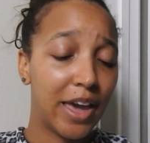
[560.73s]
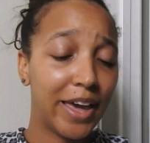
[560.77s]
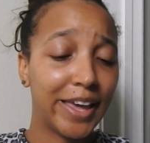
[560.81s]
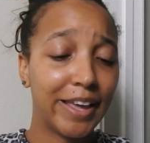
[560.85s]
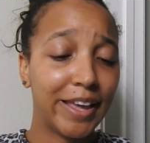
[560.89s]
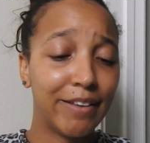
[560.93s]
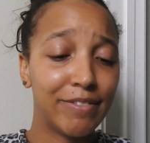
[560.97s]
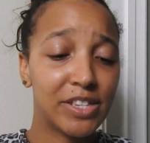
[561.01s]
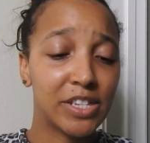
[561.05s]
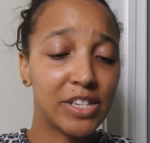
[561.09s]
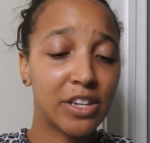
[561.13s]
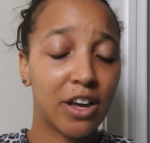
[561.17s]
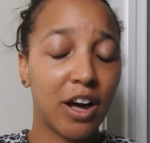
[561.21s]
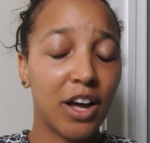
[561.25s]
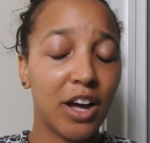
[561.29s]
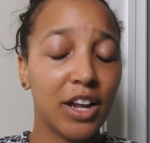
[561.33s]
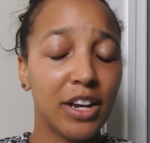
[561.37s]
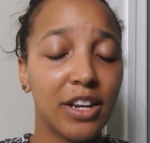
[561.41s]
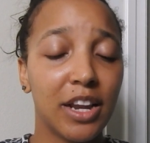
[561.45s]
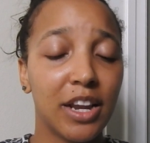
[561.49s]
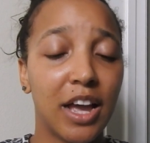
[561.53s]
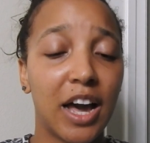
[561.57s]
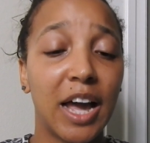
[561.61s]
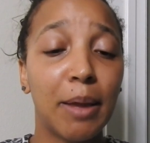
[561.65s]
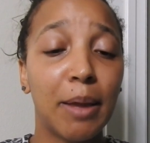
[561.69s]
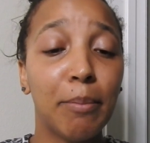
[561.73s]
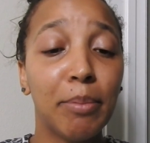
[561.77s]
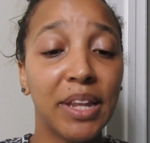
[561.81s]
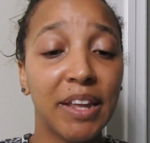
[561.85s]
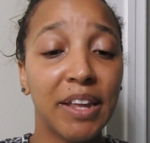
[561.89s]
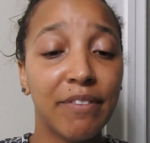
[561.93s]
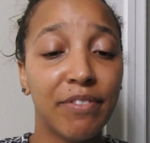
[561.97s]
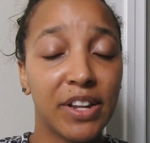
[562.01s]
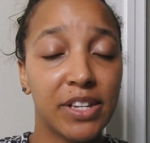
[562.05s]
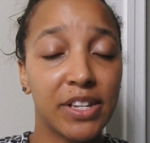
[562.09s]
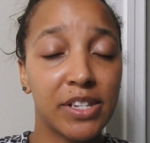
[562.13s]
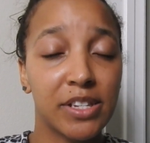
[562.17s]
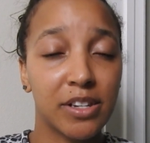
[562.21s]
I
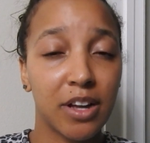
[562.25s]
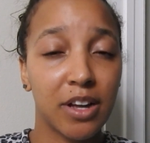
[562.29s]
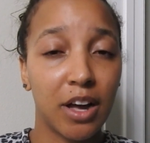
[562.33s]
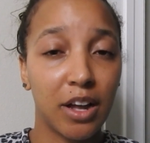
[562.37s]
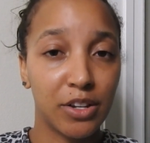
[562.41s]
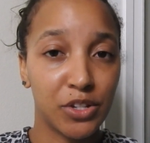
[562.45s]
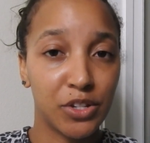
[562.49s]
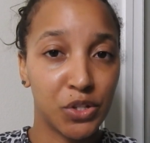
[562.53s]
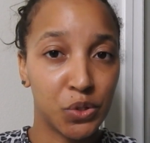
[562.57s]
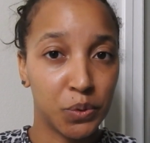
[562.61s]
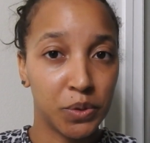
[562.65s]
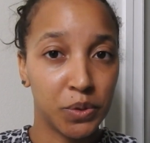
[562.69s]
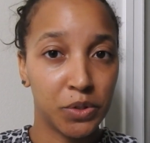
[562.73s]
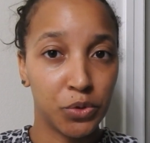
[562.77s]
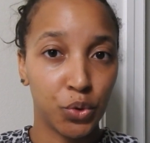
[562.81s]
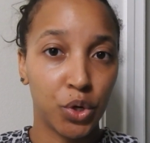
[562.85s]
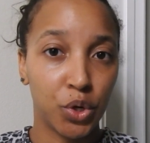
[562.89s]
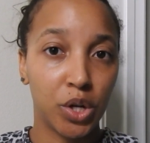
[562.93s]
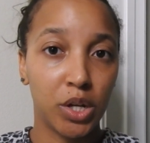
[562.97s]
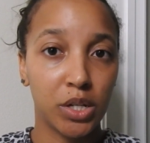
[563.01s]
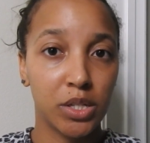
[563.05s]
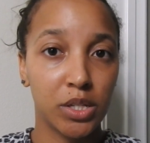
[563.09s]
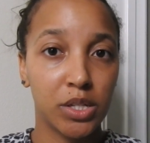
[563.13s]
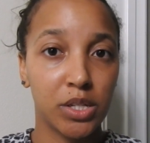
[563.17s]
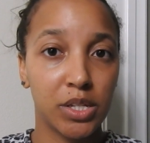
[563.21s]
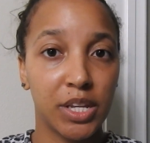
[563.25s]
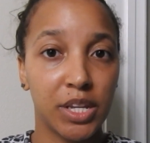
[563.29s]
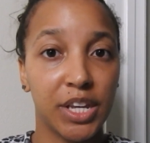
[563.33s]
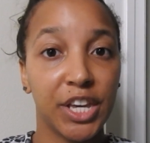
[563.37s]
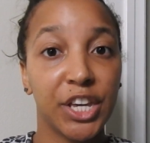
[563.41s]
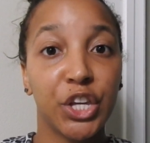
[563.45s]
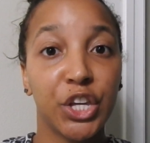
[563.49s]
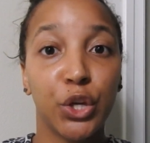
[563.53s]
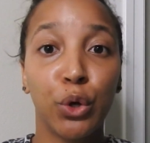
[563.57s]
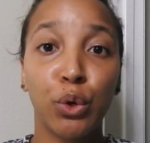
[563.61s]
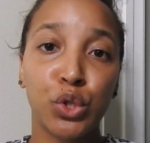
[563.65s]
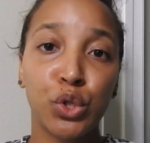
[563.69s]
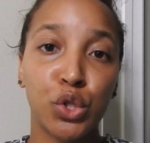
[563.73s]
believe that Scott's doing drugs. He
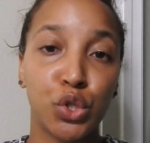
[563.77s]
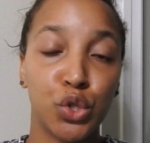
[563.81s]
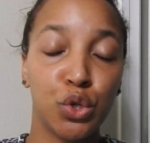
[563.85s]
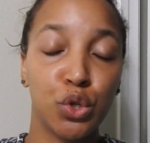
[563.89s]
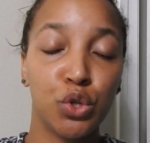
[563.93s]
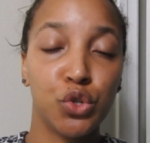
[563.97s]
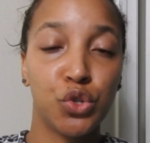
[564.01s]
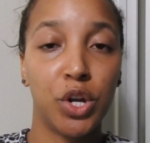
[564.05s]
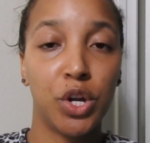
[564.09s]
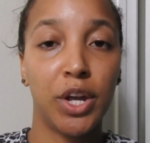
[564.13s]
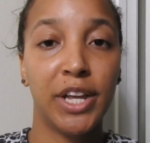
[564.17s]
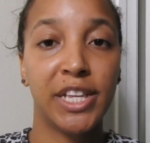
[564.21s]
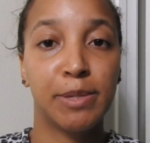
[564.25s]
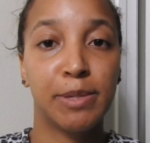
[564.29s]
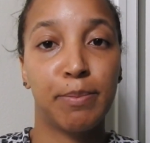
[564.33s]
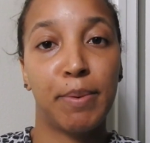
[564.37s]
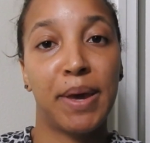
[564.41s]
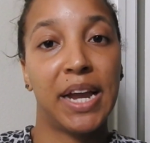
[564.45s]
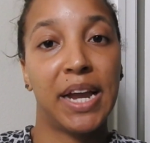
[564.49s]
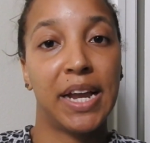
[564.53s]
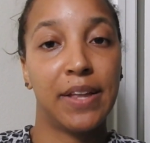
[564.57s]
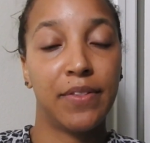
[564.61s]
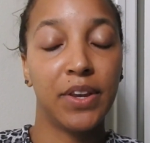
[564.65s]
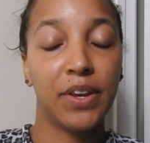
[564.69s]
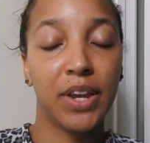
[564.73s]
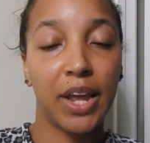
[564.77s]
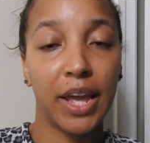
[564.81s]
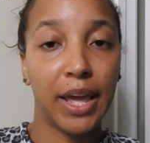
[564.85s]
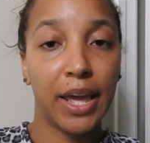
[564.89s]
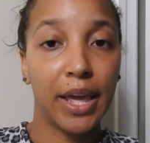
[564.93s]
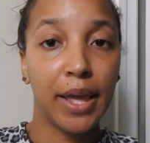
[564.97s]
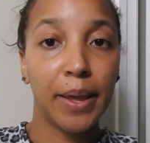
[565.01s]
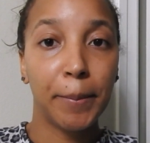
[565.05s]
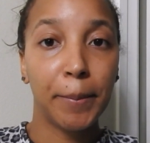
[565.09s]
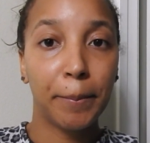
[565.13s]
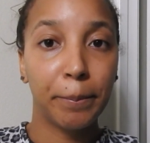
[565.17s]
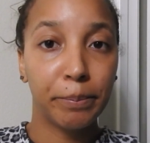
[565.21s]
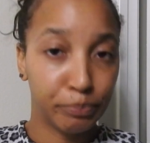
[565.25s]
used to do drugs back in the
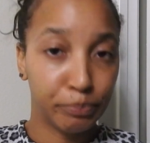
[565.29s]
day.